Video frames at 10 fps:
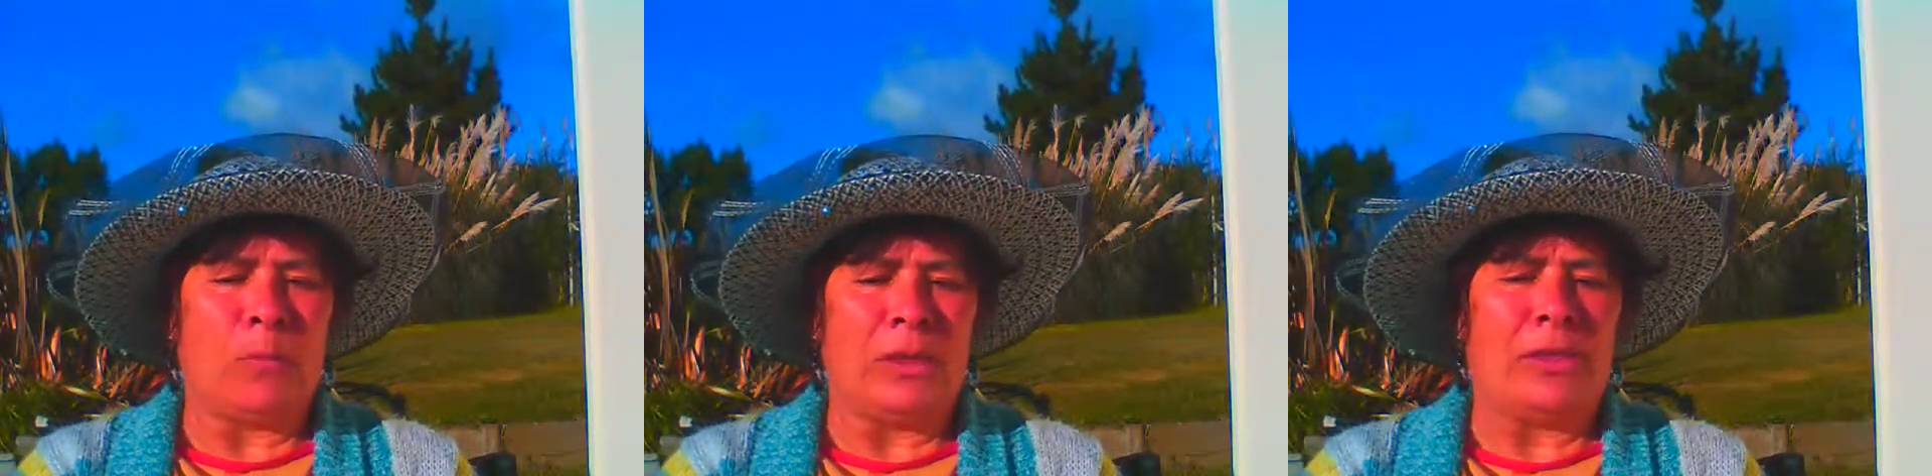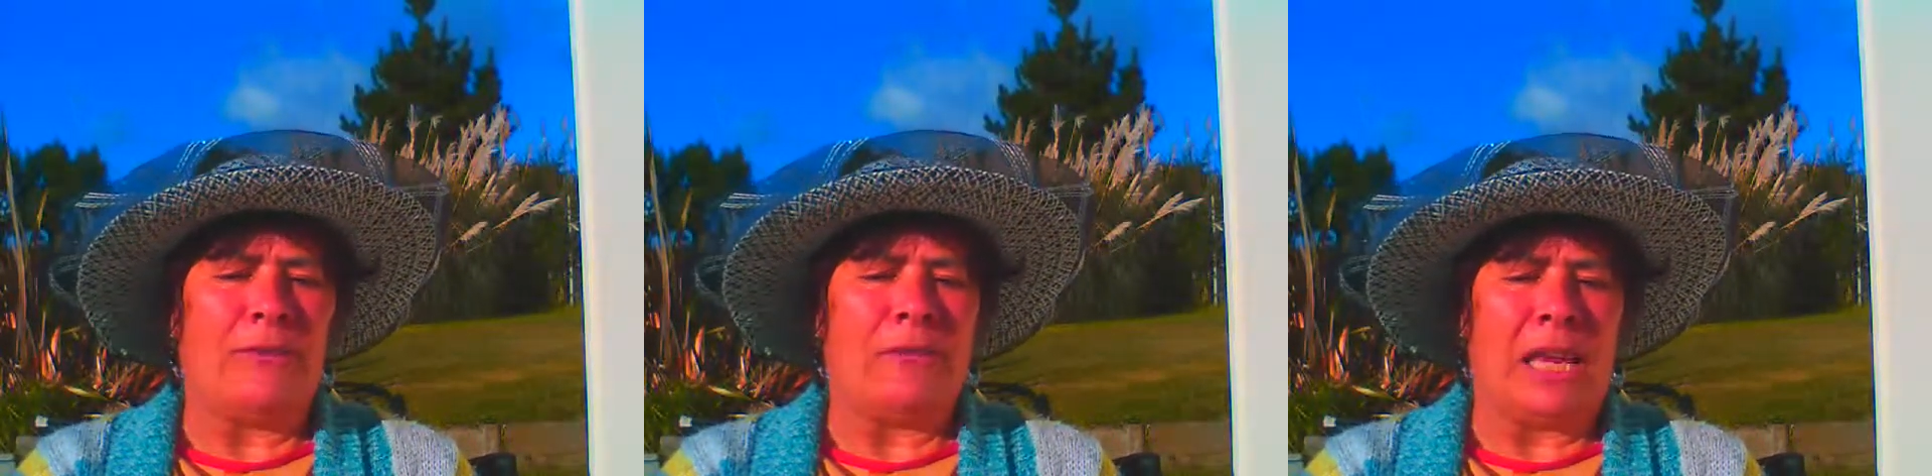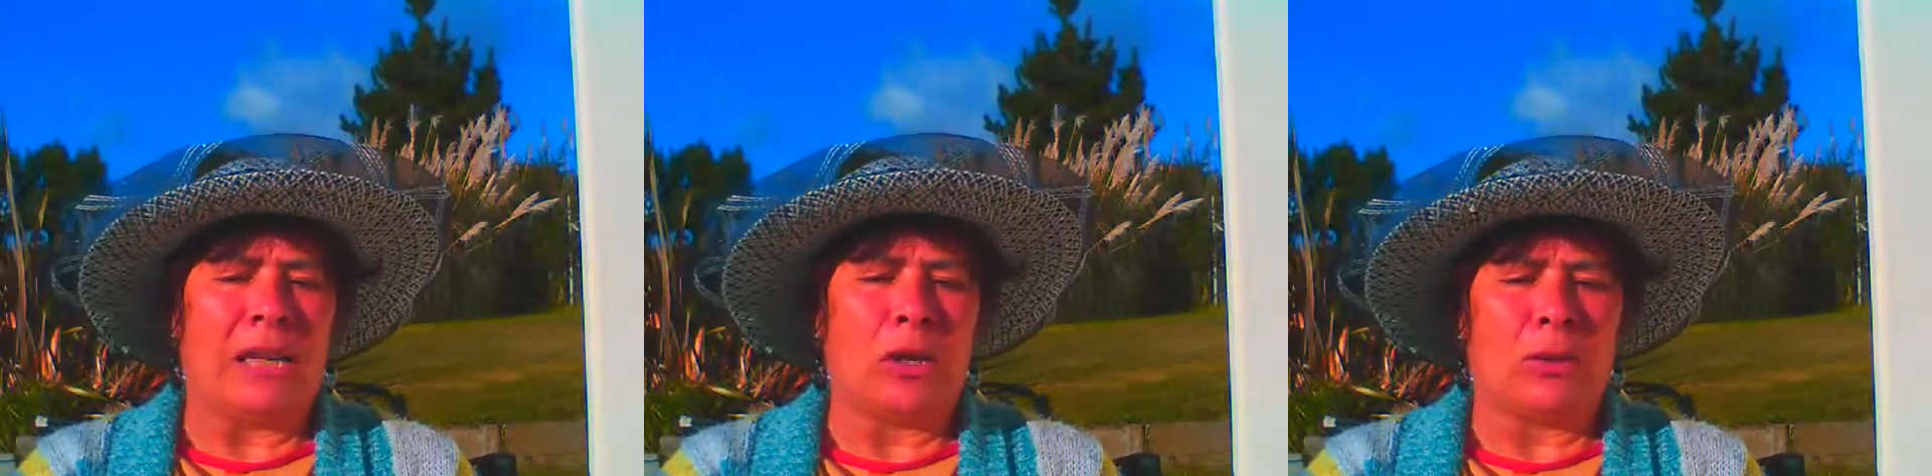when their
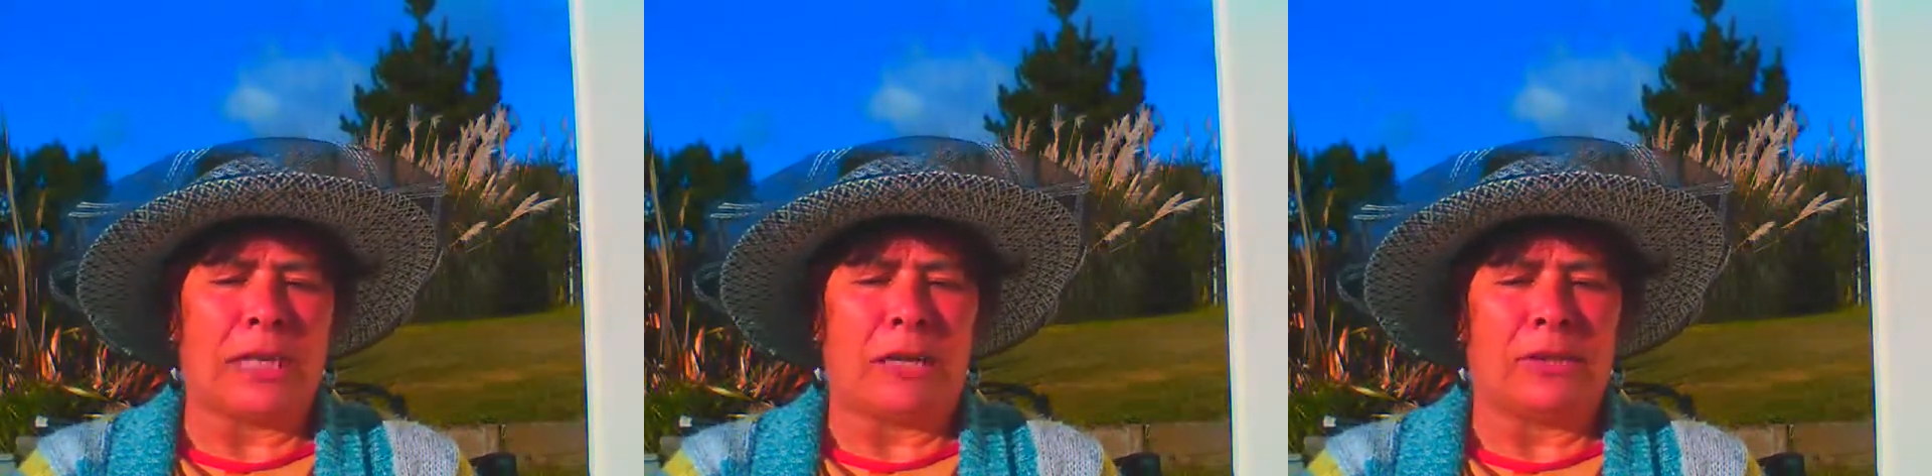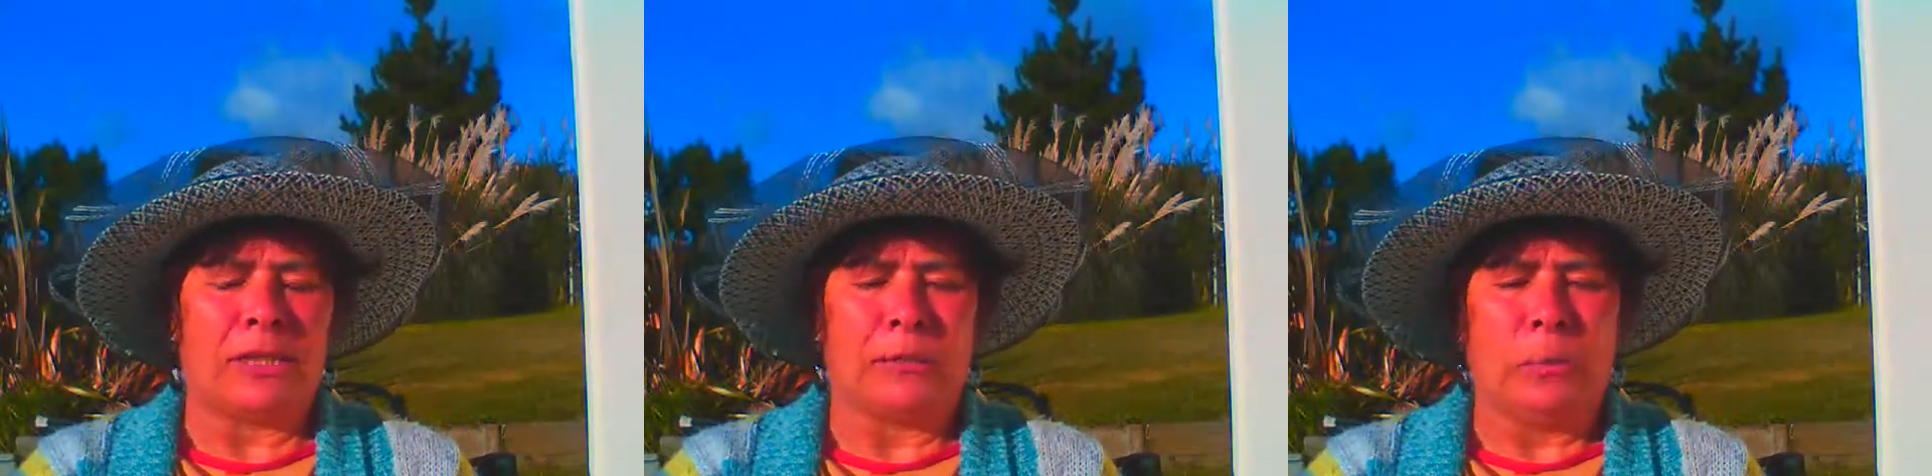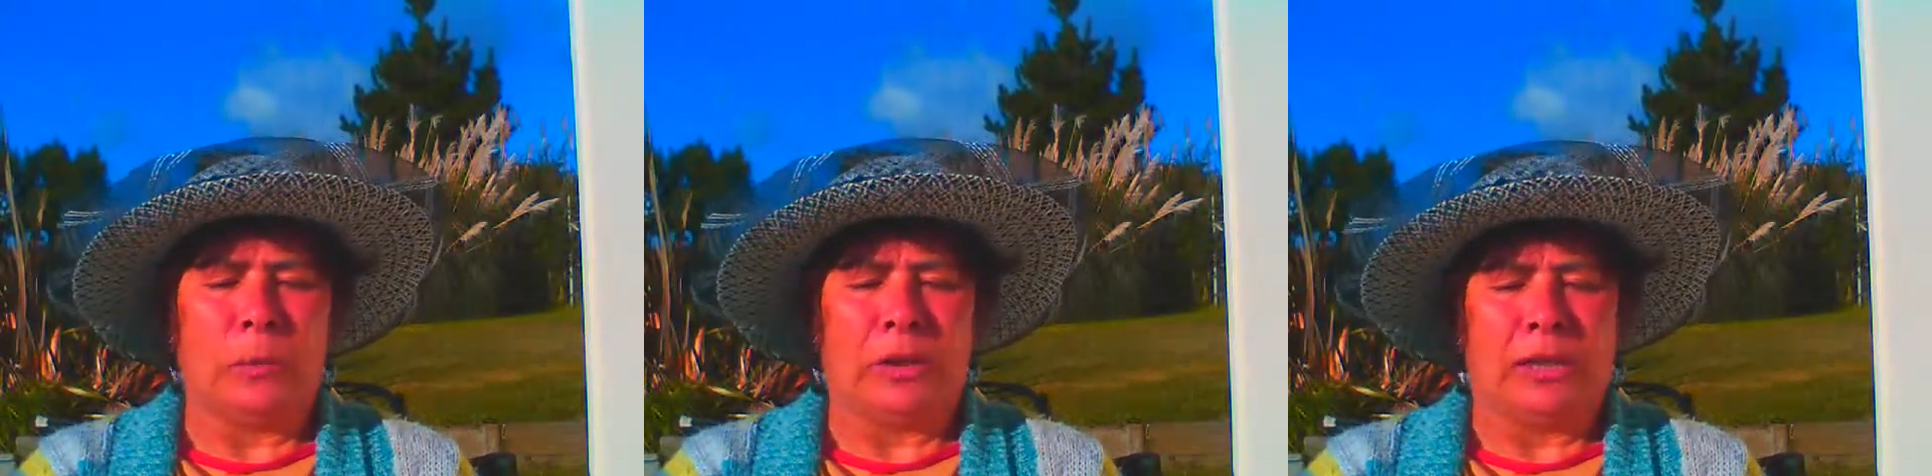van goes out this
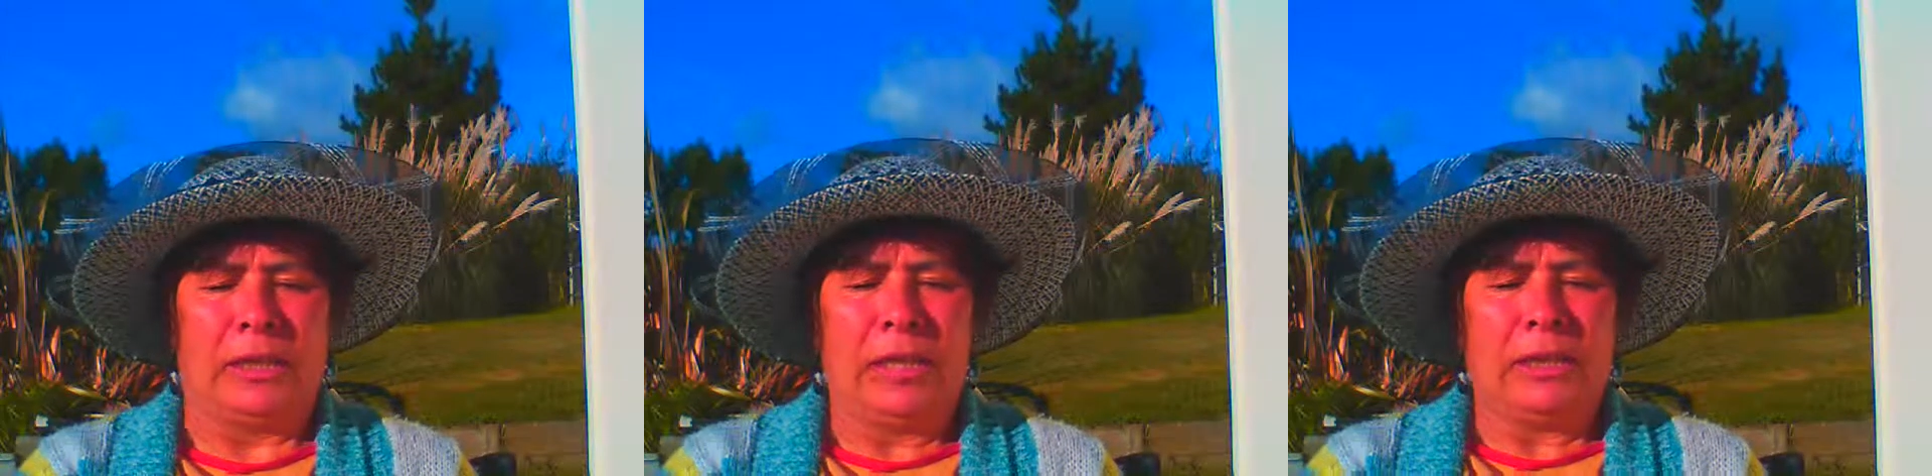morning.